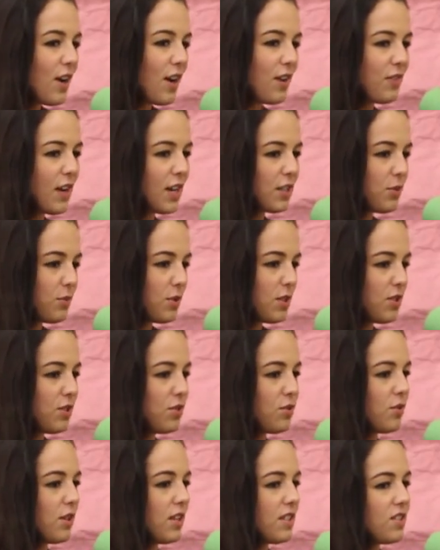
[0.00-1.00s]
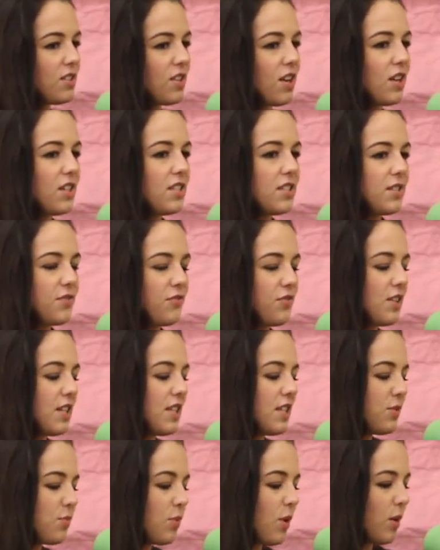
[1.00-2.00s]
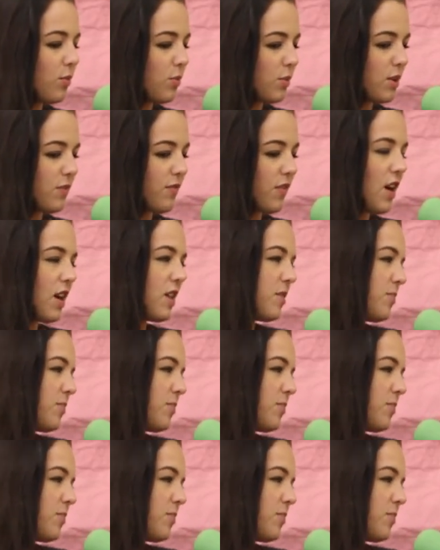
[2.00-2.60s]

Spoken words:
I've had to install it slightly differently to what I would have